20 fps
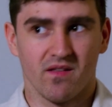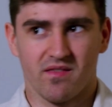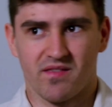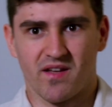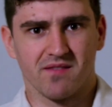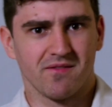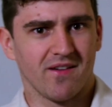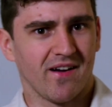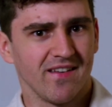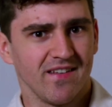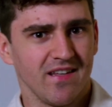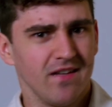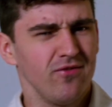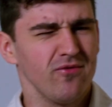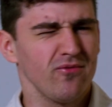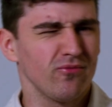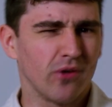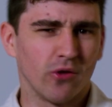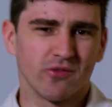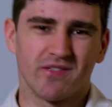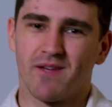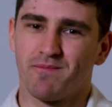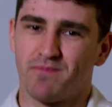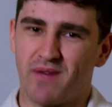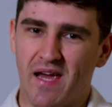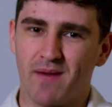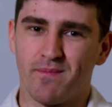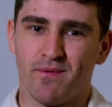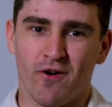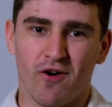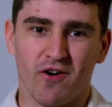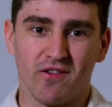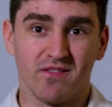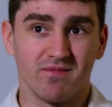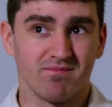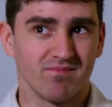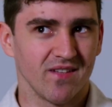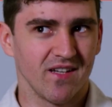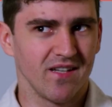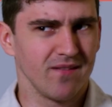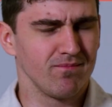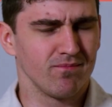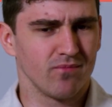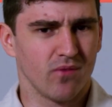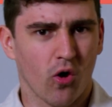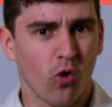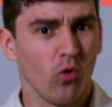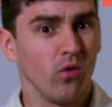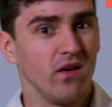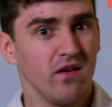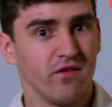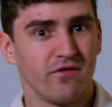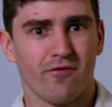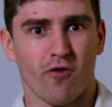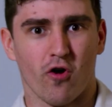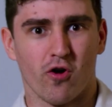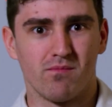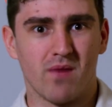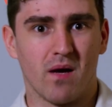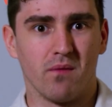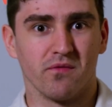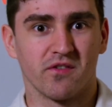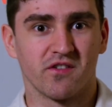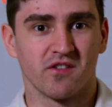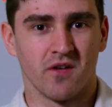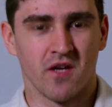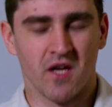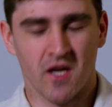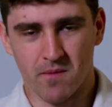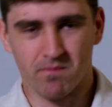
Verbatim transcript: that I even wrote a paper on in only 4 months.